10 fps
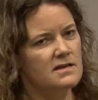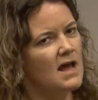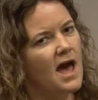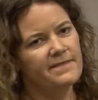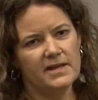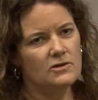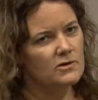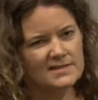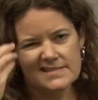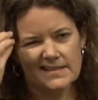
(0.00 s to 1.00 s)
Not that you
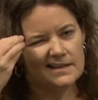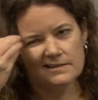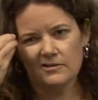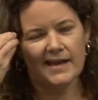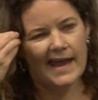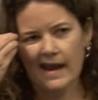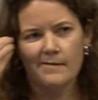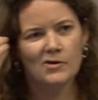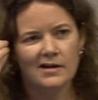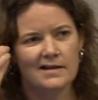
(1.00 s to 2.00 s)
can stick a little
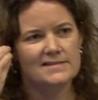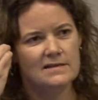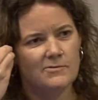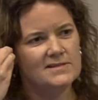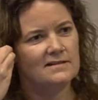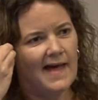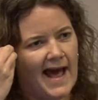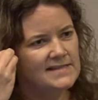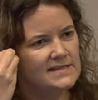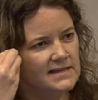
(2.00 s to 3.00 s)
camera on someone's
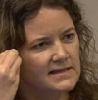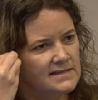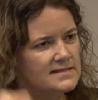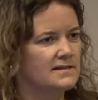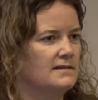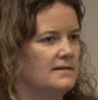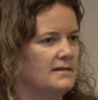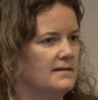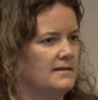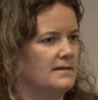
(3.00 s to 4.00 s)
glasses
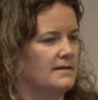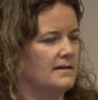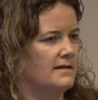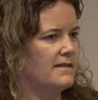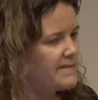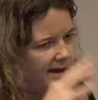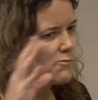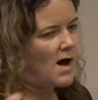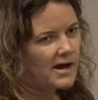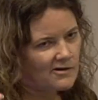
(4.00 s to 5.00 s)
and they
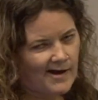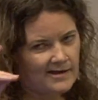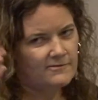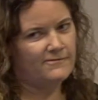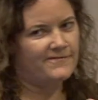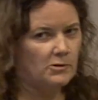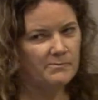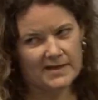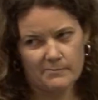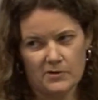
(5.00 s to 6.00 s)
can walk around and
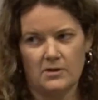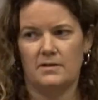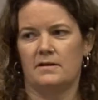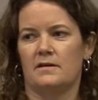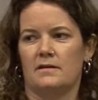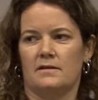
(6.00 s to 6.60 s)
film people.